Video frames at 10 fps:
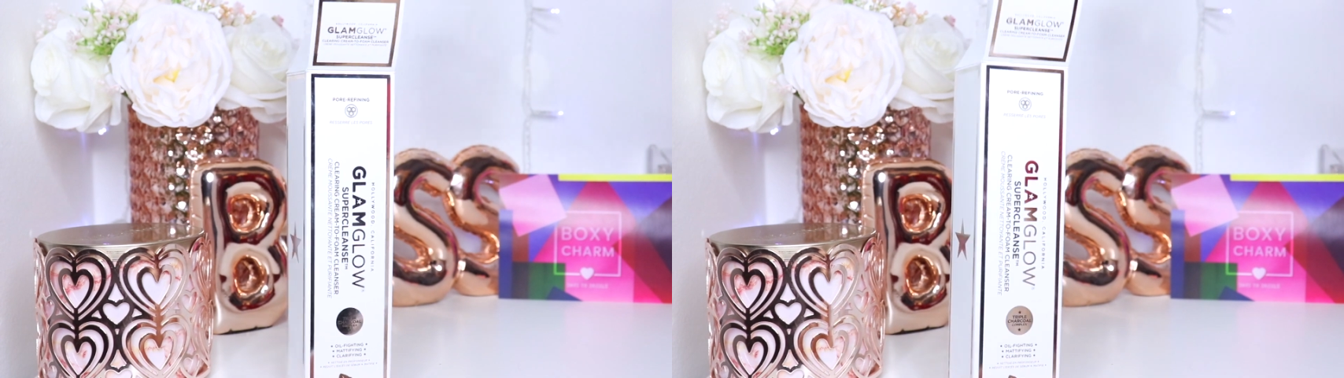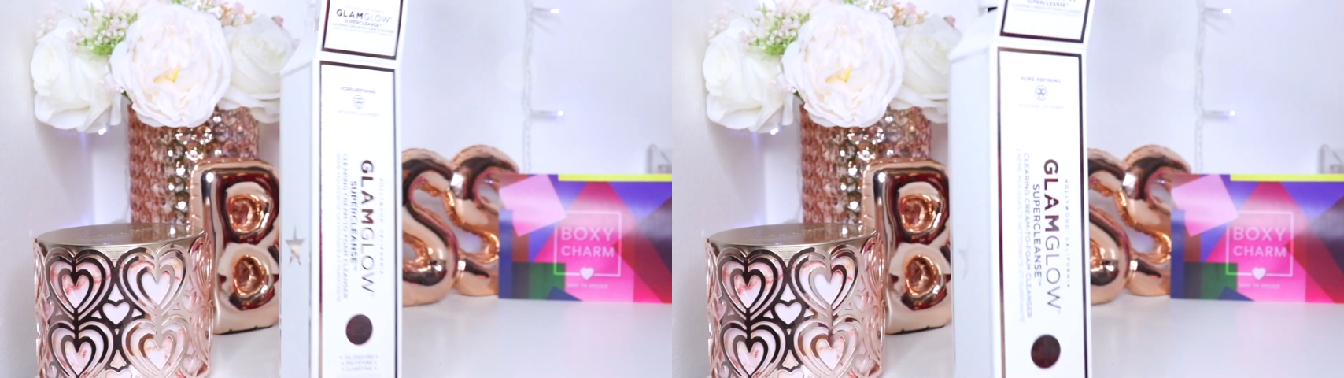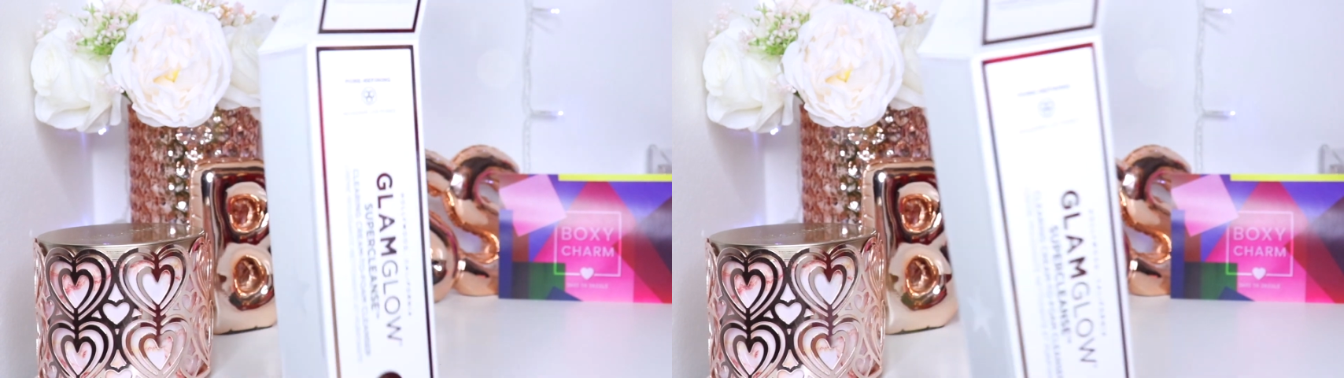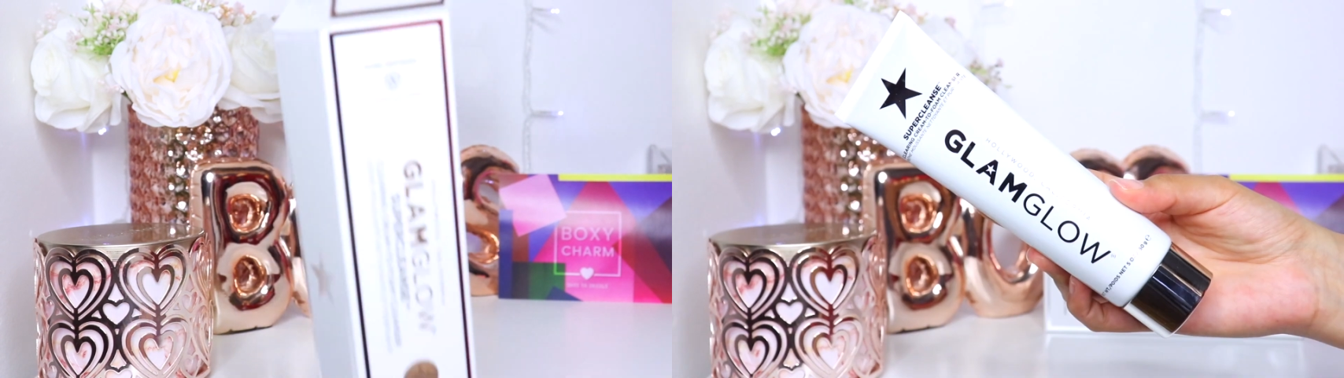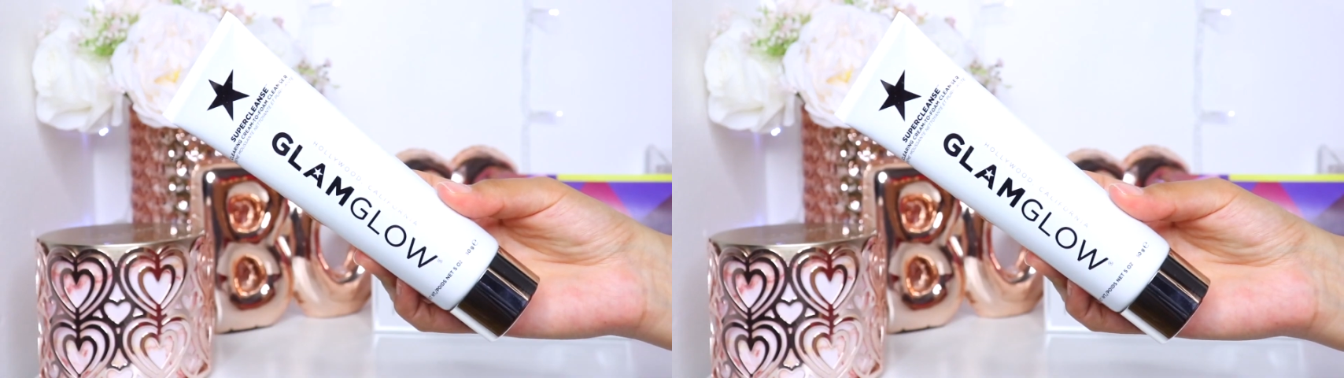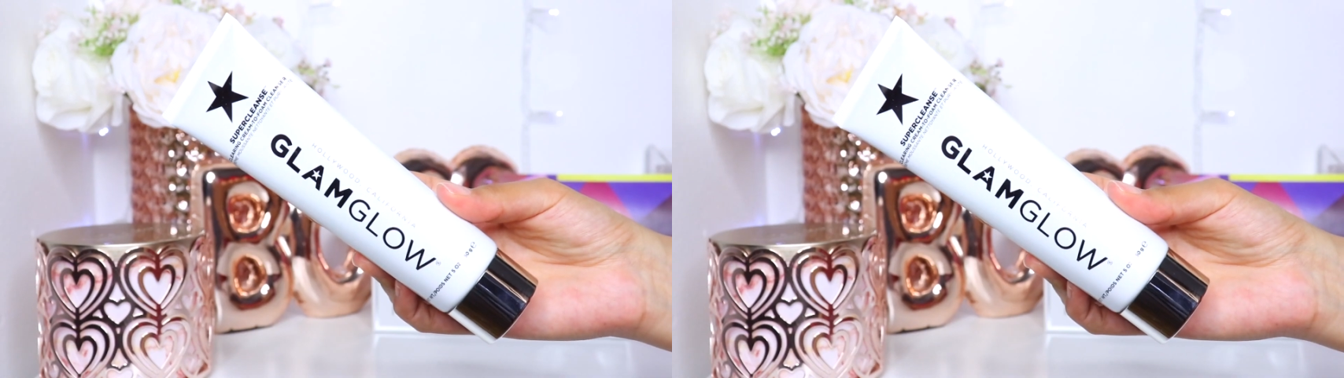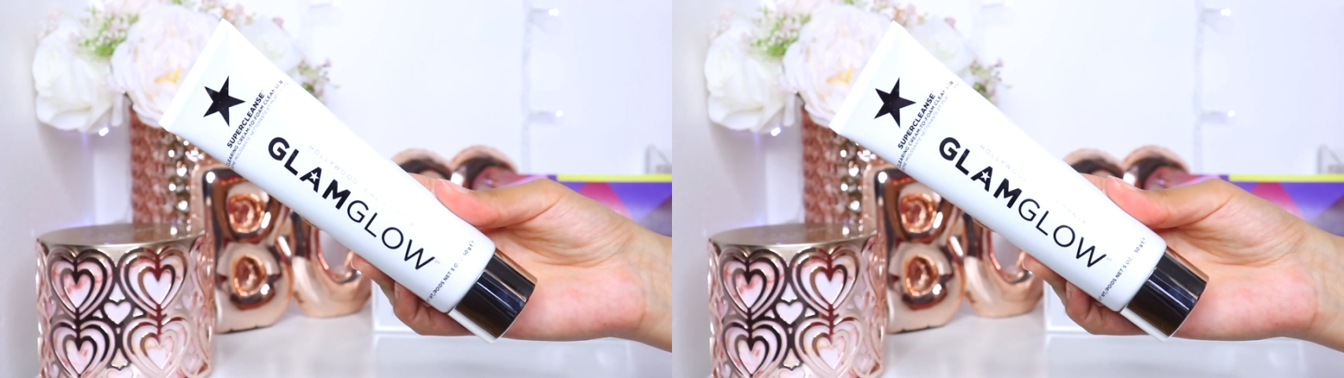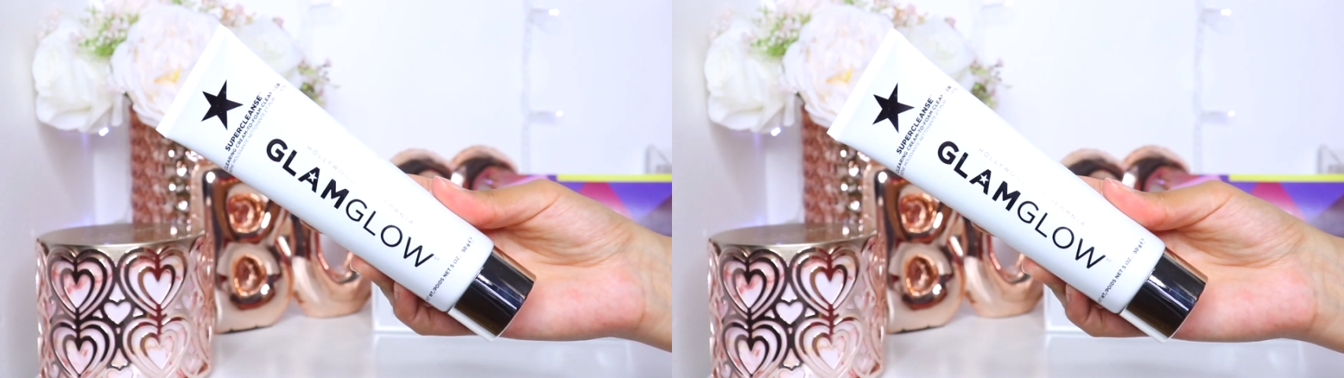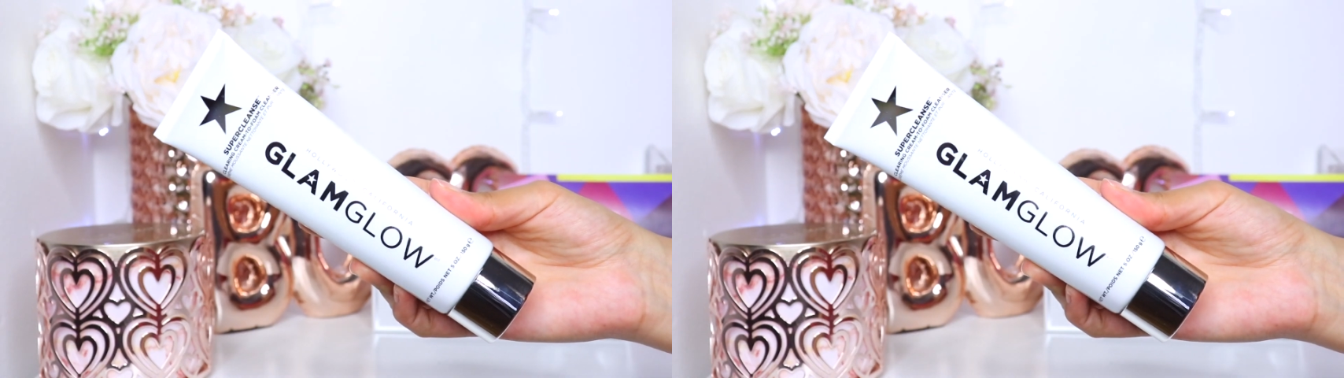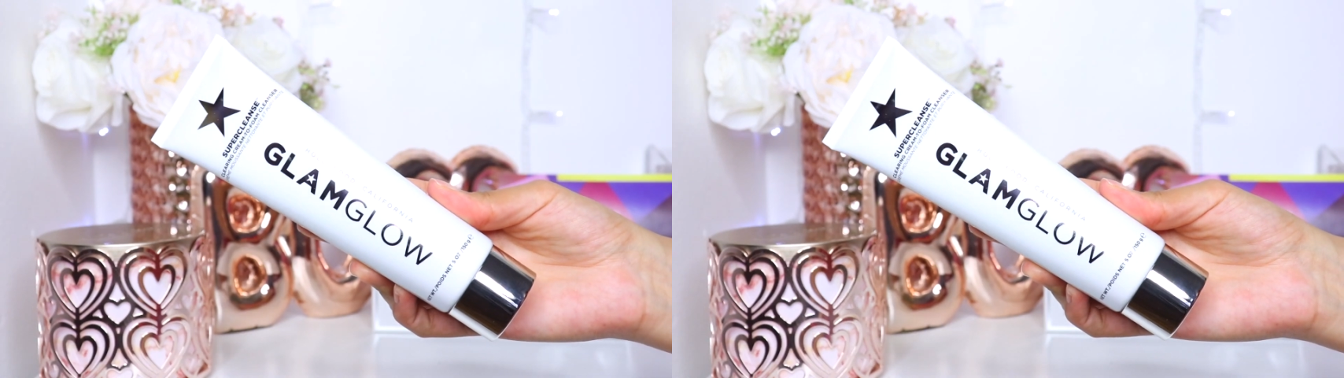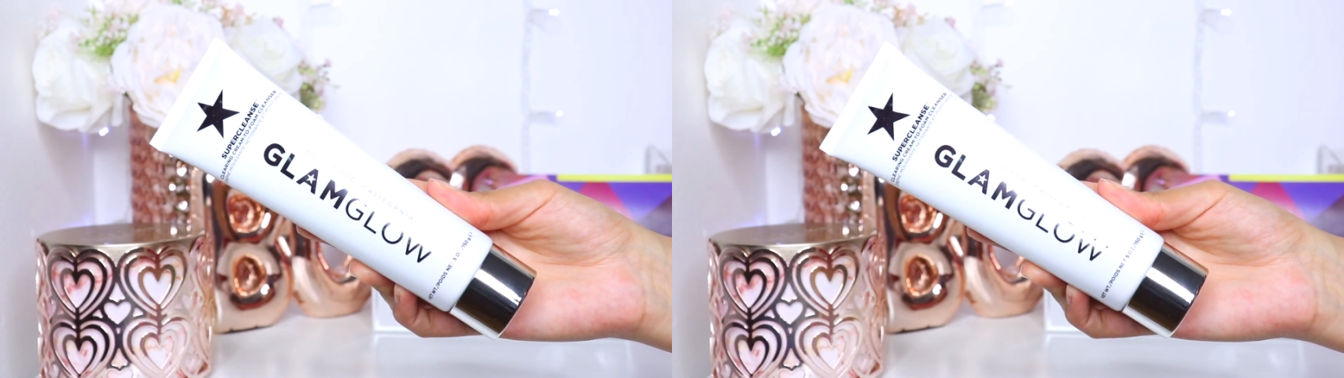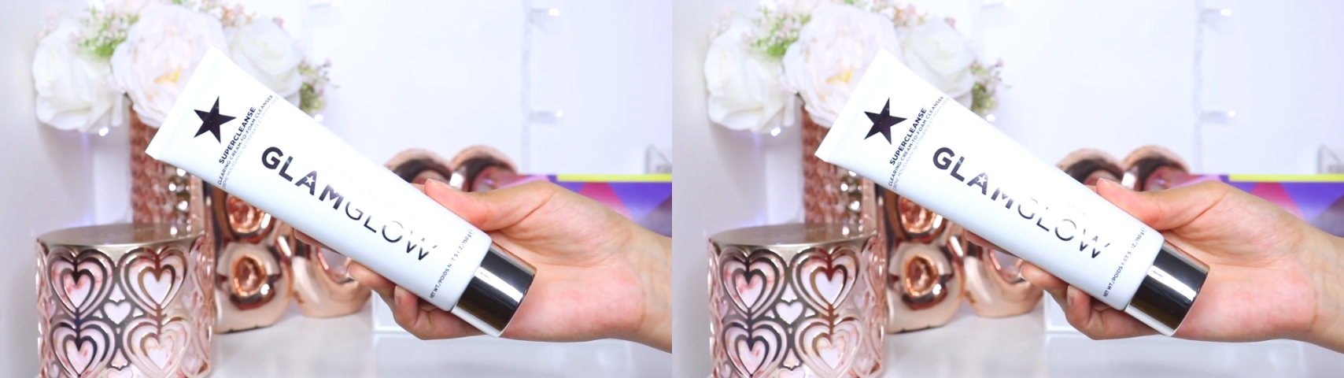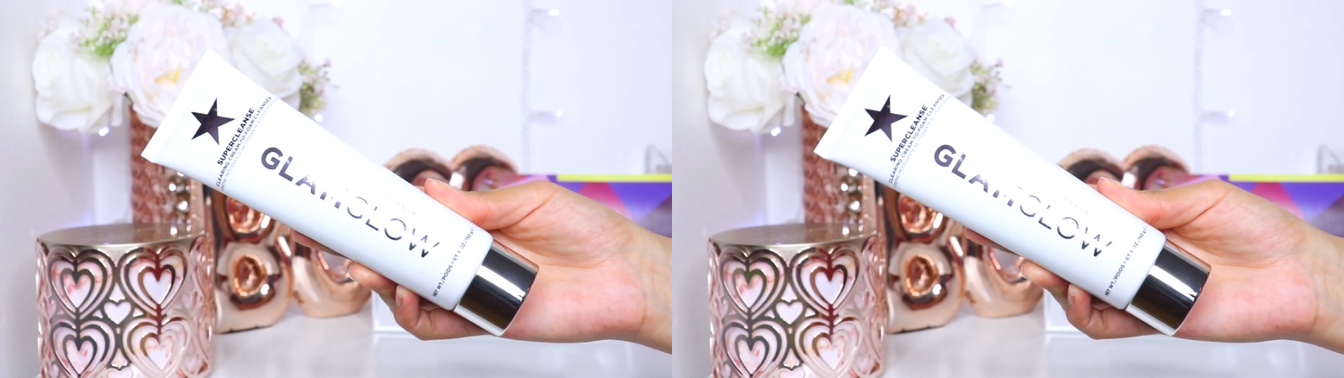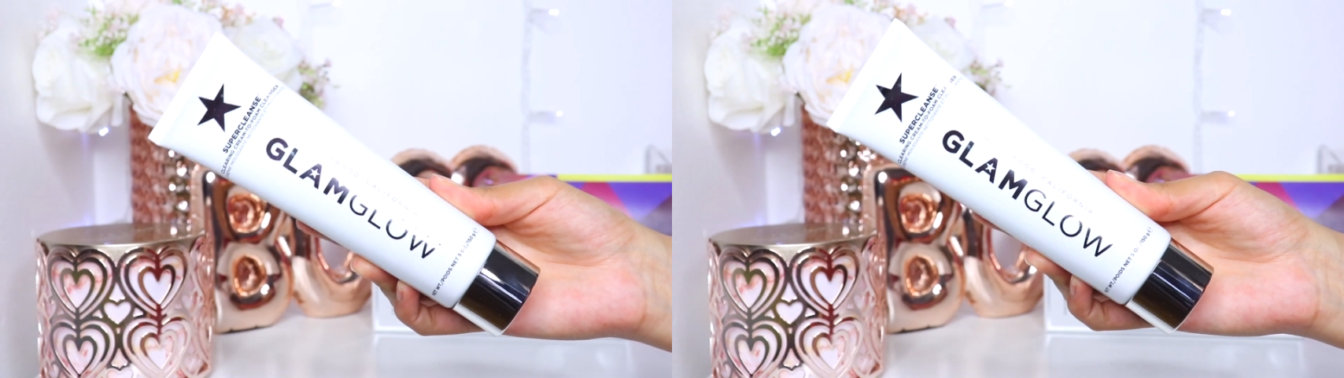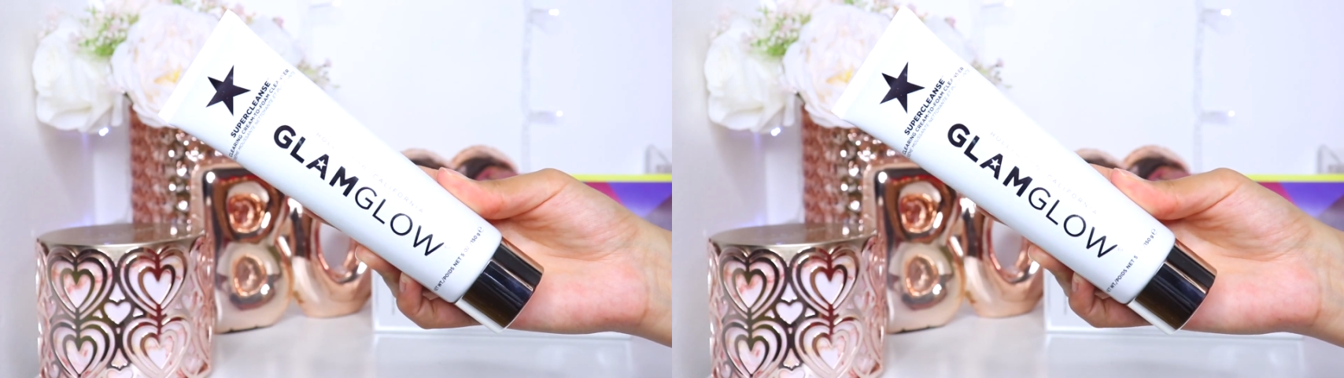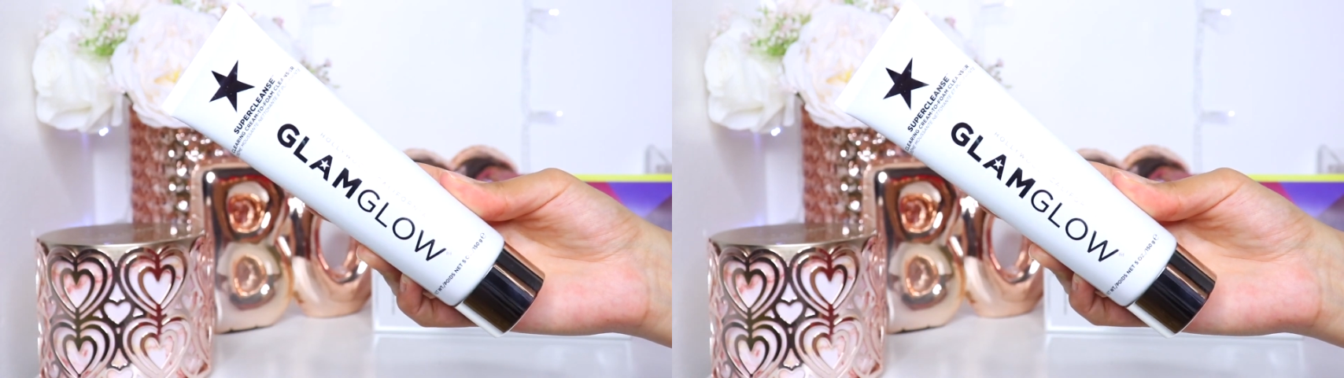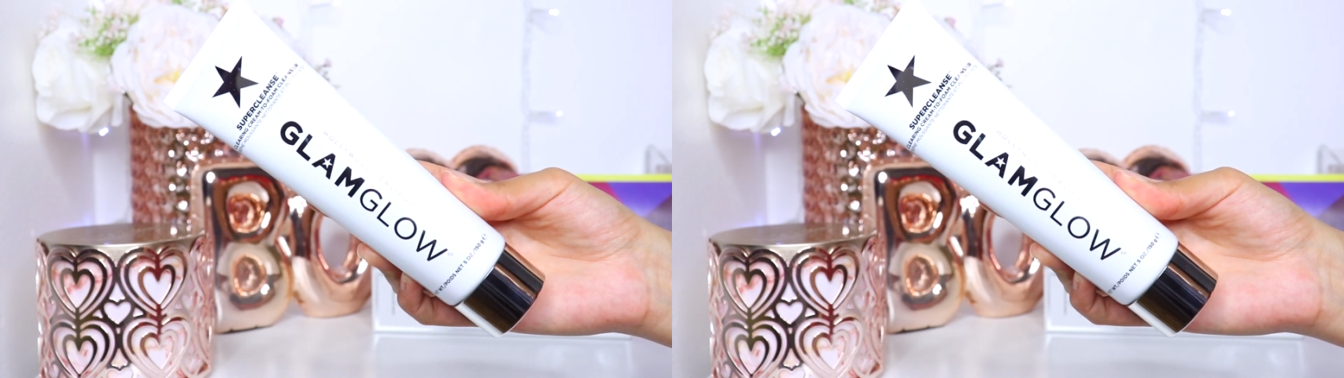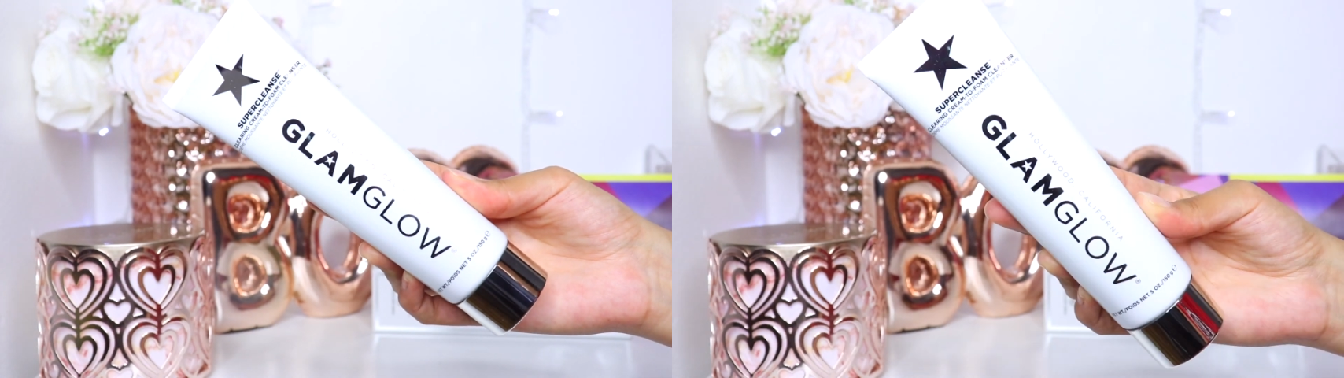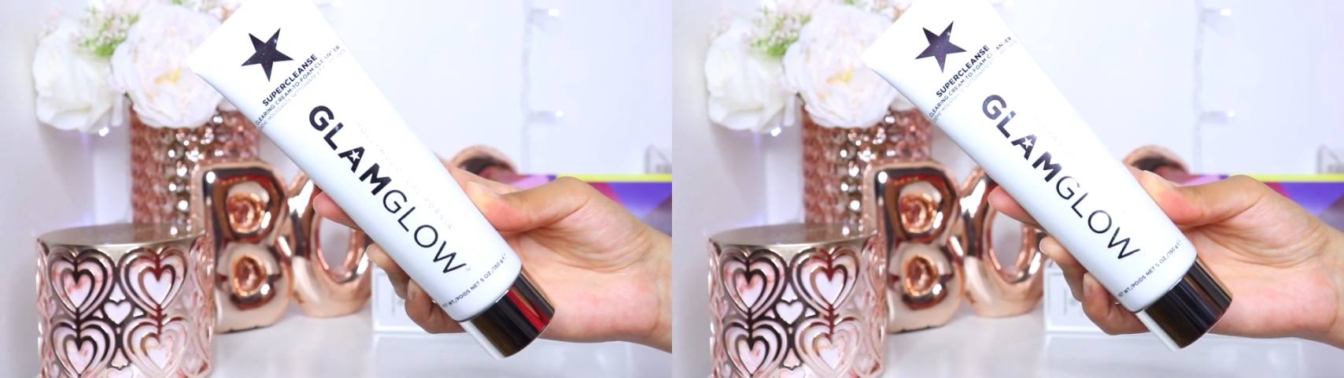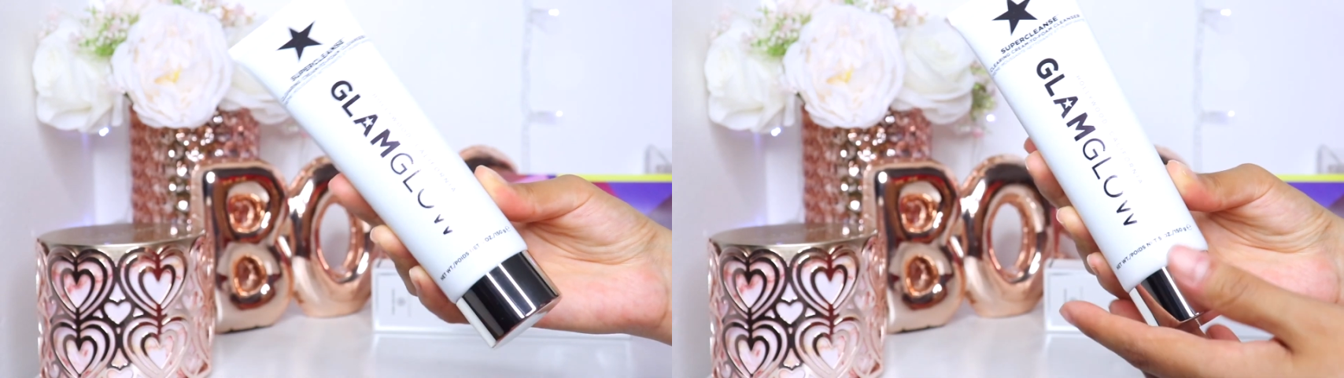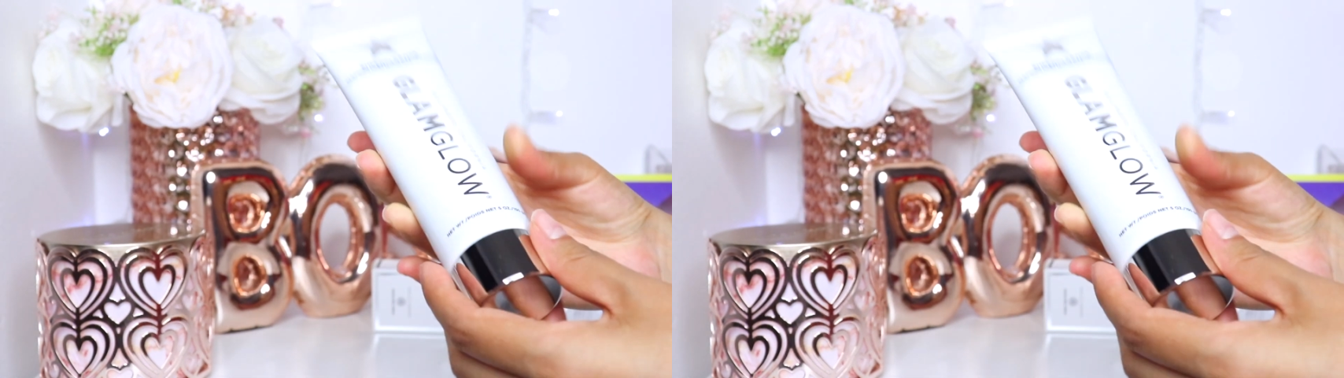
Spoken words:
Nobody's mouth can be seen.